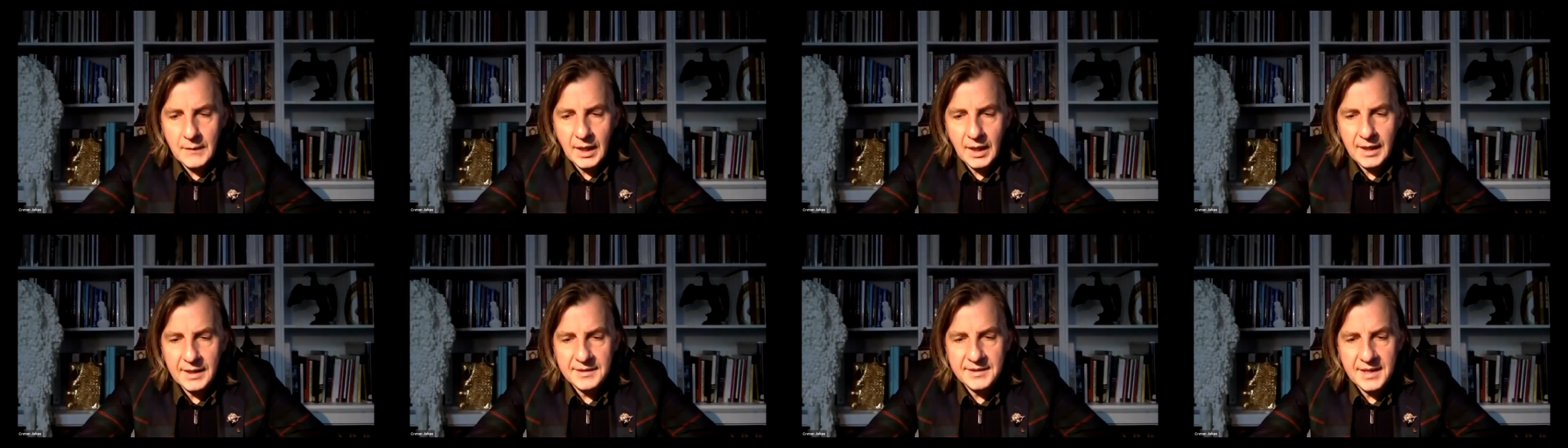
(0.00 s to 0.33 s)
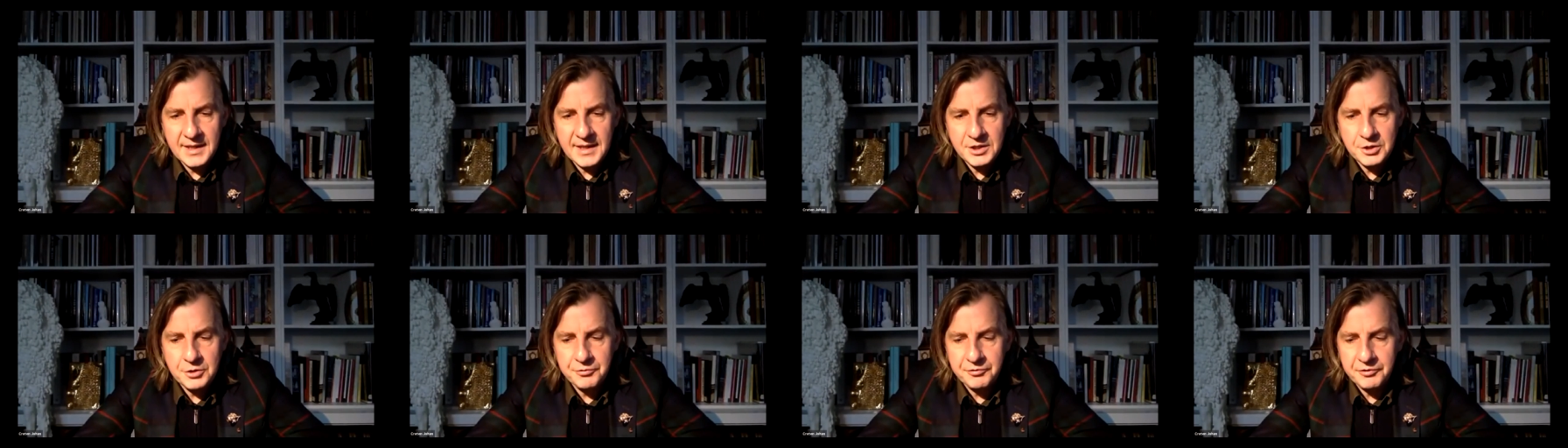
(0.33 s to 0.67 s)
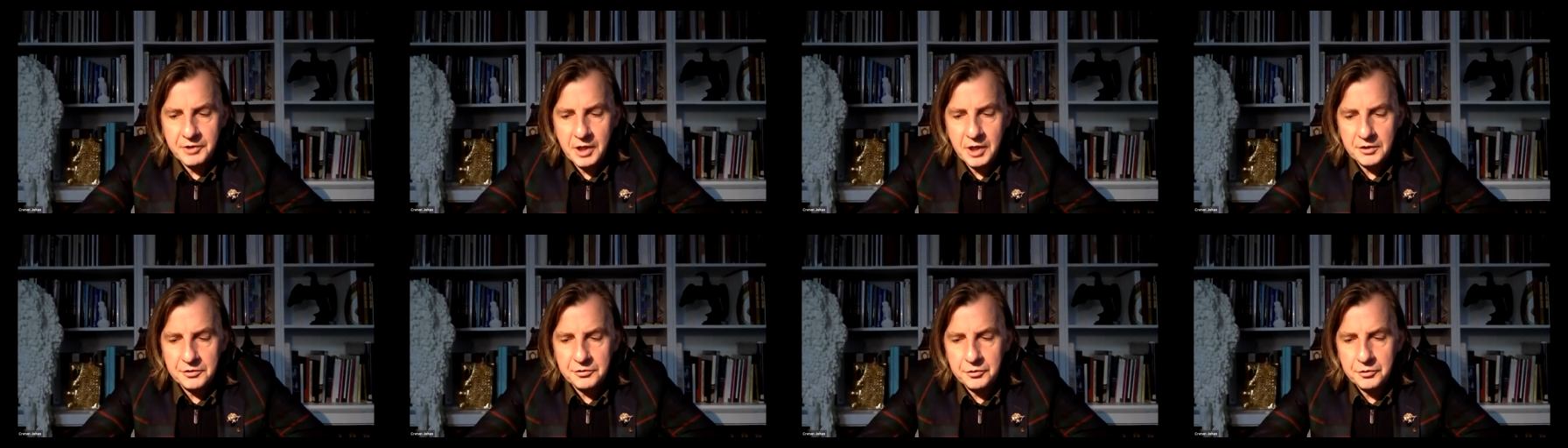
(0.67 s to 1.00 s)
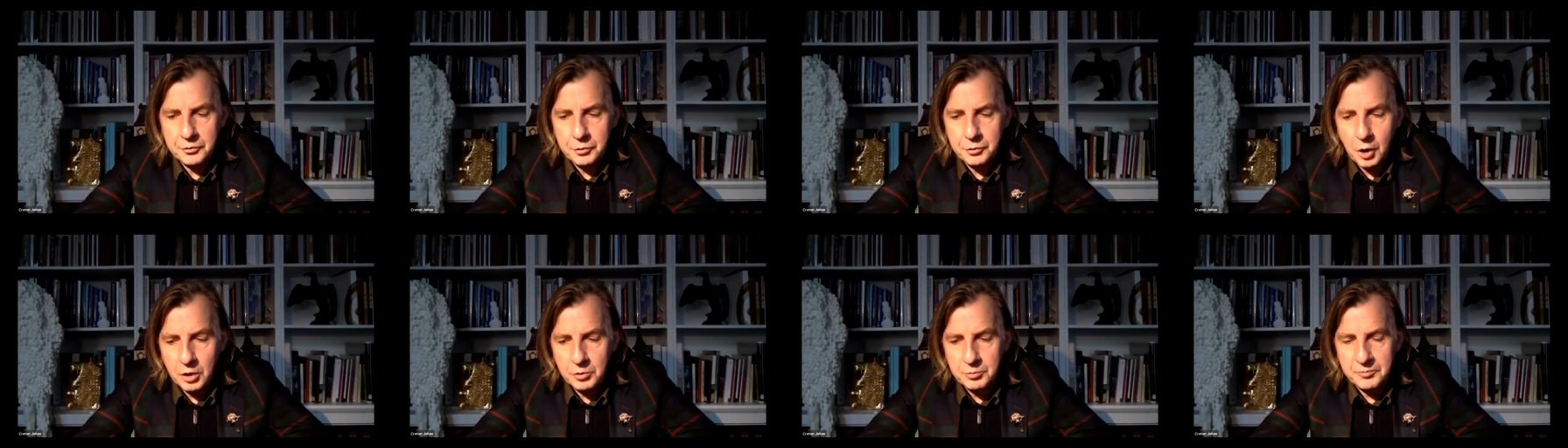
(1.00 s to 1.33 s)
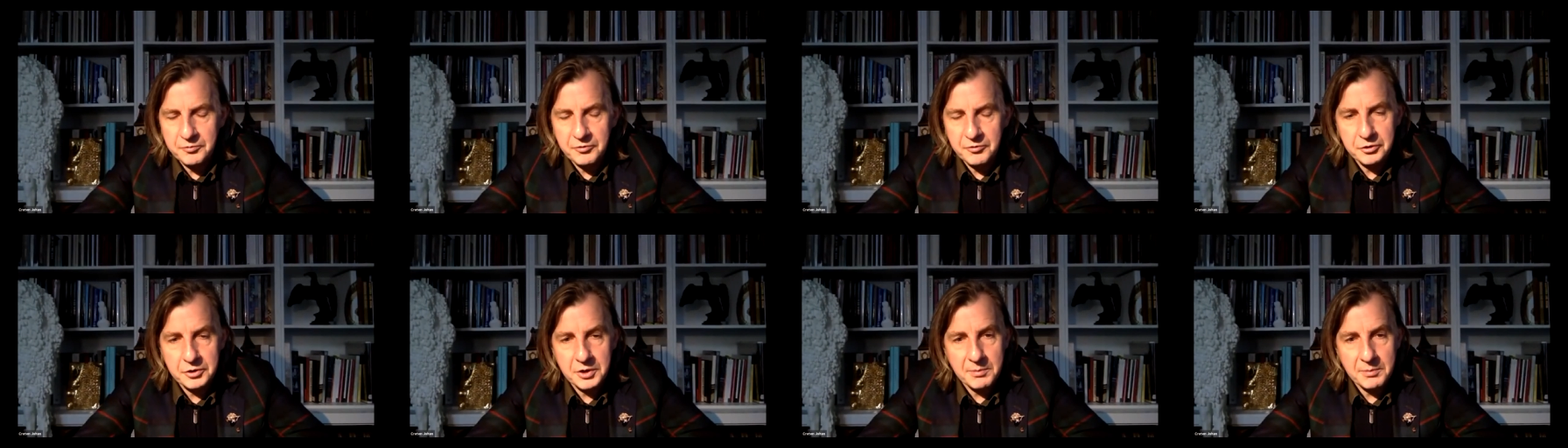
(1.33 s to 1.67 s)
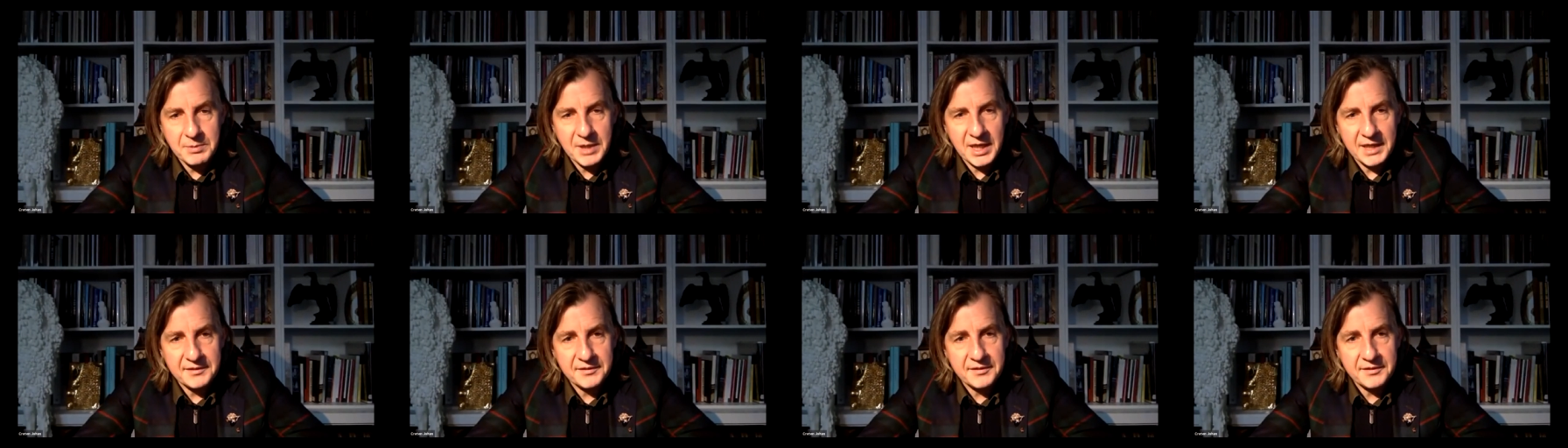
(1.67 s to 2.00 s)
and then you've got to hope for the
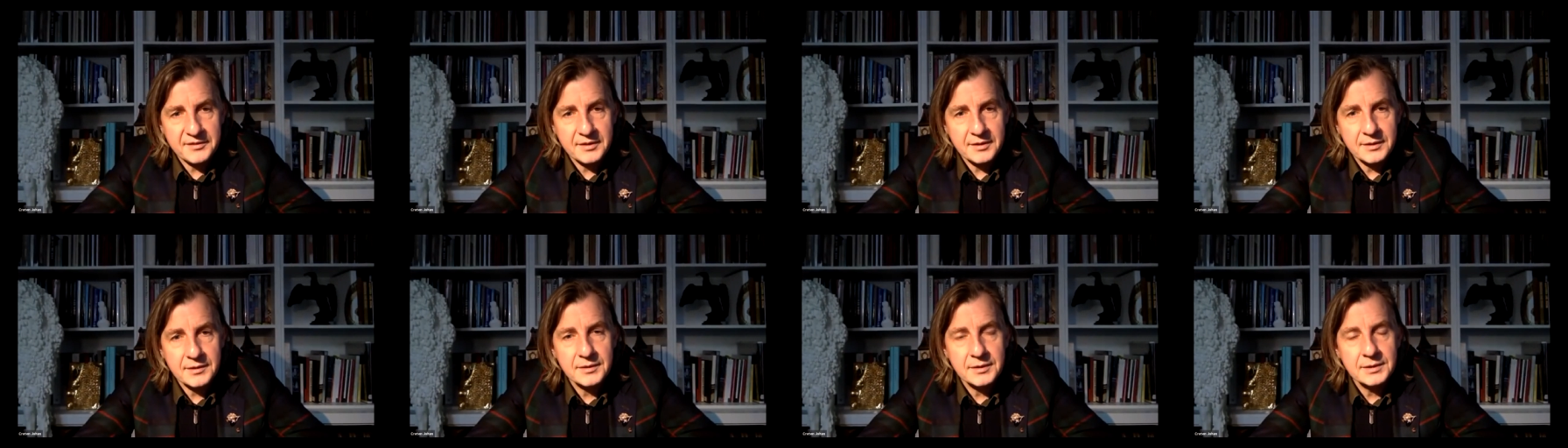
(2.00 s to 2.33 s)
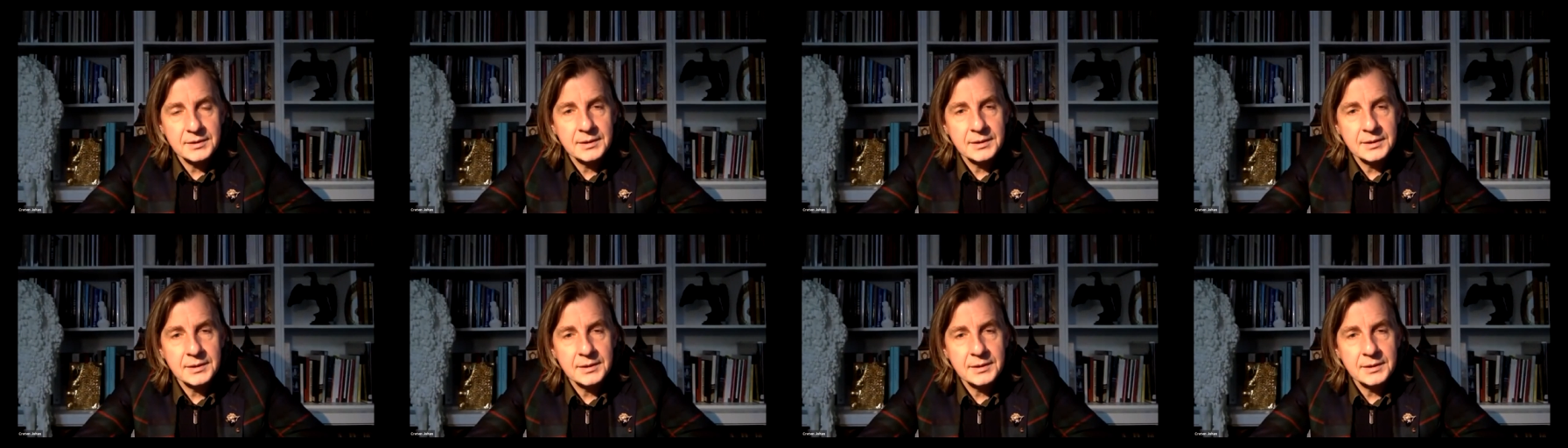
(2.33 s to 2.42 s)
best.